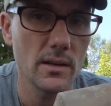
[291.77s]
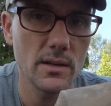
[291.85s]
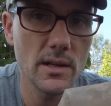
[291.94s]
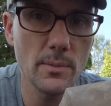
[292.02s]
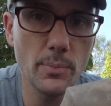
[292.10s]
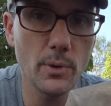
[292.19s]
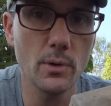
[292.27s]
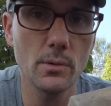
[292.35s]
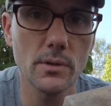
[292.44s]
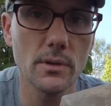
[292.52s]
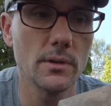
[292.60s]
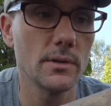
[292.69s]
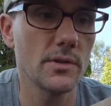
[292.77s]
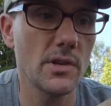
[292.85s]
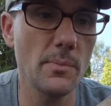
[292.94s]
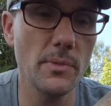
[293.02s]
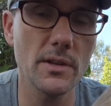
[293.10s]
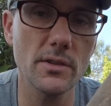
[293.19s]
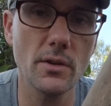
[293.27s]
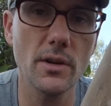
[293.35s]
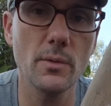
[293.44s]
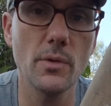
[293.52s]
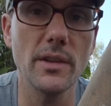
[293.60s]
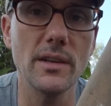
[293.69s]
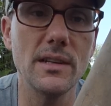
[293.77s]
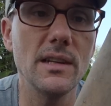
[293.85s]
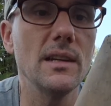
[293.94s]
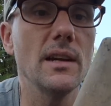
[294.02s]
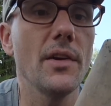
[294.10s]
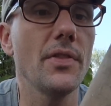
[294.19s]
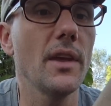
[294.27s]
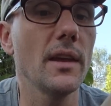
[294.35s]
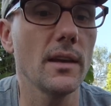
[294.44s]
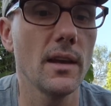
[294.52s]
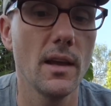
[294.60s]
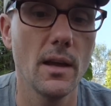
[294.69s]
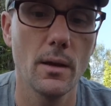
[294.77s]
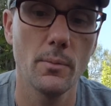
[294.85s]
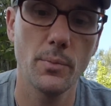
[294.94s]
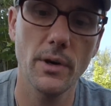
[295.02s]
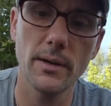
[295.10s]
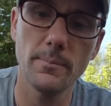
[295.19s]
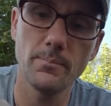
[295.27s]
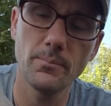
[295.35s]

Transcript: dimple or something starting with a D, I think, but